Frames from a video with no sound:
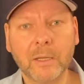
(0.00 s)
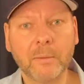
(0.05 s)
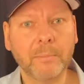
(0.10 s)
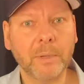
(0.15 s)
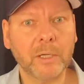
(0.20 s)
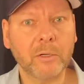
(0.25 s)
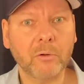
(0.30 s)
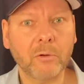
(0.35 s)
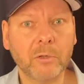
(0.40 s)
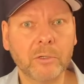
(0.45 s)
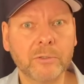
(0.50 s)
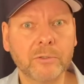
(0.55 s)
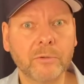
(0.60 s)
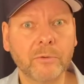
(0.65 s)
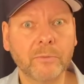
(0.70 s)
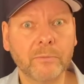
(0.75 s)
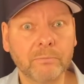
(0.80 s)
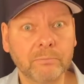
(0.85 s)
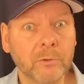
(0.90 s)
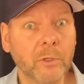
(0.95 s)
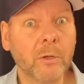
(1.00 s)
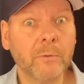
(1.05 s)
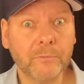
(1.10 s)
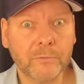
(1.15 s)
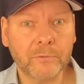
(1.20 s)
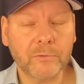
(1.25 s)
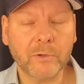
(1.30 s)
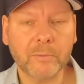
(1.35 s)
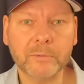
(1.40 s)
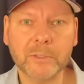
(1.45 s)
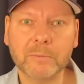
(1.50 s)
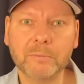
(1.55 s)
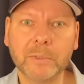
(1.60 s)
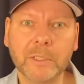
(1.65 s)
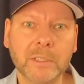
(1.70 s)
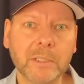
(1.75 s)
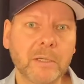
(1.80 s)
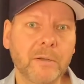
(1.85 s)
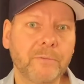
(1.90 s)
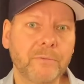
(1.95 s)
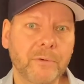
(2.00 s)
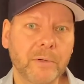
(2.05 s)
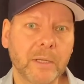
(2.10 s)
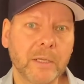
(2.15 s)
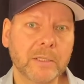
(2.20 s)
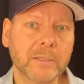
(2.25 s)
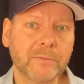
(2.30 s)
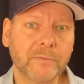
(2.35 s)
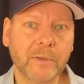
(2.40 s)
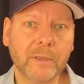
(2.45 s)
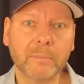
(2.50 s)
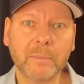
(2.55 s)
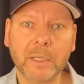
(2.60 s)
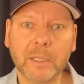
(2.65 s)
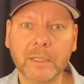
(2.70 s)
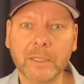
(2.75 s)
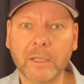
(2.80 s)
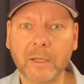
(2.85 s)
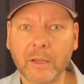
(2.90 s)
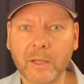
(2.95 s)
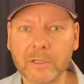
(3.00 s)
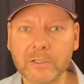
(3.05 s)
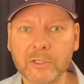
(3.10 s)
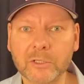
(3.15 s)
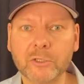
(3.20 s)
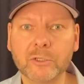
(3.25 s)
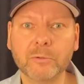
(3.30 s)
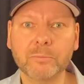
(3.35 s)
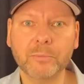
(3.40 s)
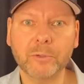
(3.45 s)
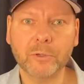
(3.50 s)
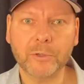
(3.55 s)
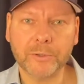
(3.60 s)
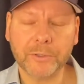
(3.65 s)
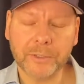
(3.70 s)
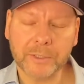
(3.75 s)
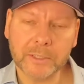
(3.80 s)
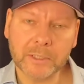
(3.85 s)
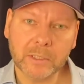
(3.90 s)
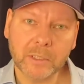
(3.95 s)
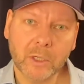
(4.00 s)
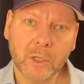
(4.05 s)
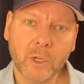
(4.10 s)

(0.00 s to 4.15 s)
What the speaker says: but also not from the media, friends, family, and other supporters